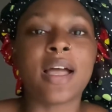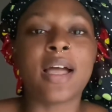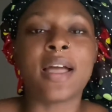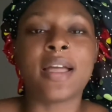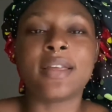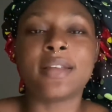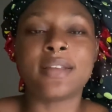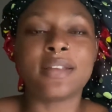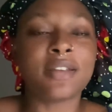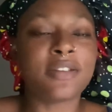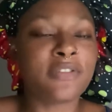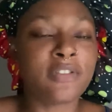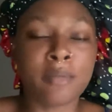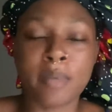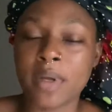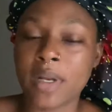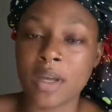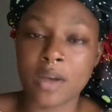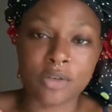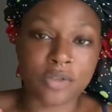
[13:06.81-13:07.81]
I didn't
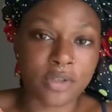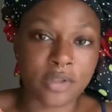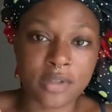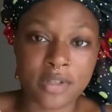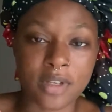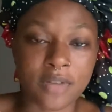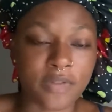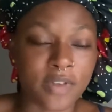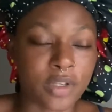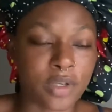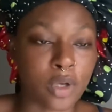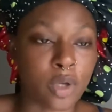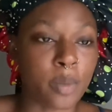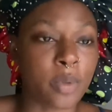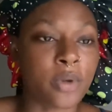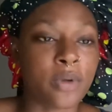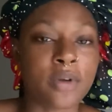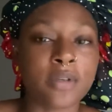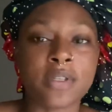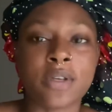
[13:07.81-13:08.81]
film an outro to the video
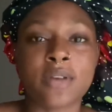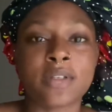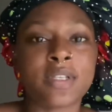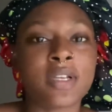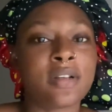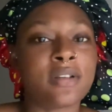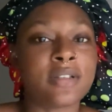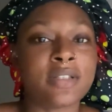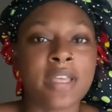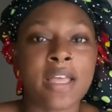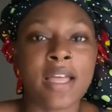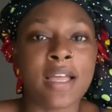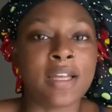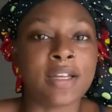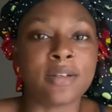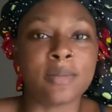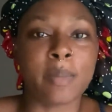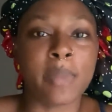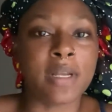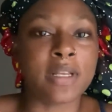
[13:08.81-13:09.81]
because I was hella
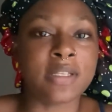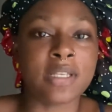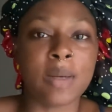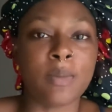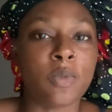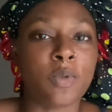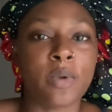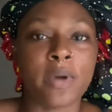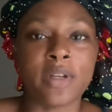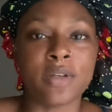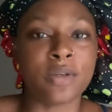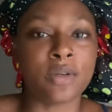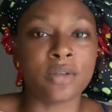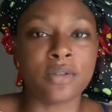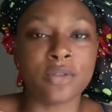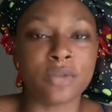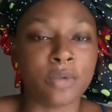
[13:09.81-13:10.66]
tired by the time we were done